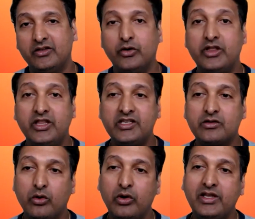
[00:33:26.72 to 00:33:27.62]
So in
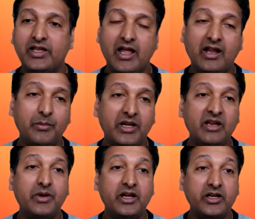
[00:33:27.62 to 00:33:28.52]
this goal, there are
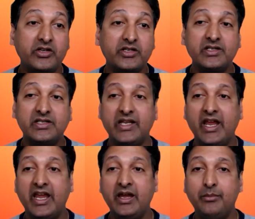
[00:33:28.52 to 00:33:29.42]
many meditations
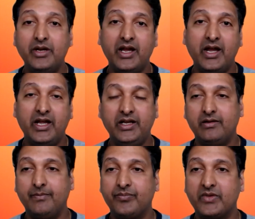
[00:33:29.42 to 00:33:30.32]
aimed at
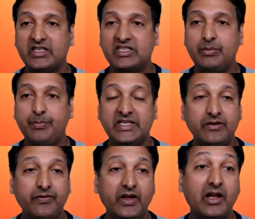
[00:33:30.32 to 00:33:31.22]

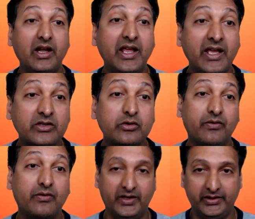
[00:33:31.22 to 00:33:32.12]
specific layers
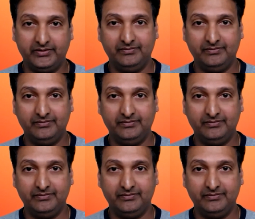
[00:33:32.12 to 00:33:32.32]
of it.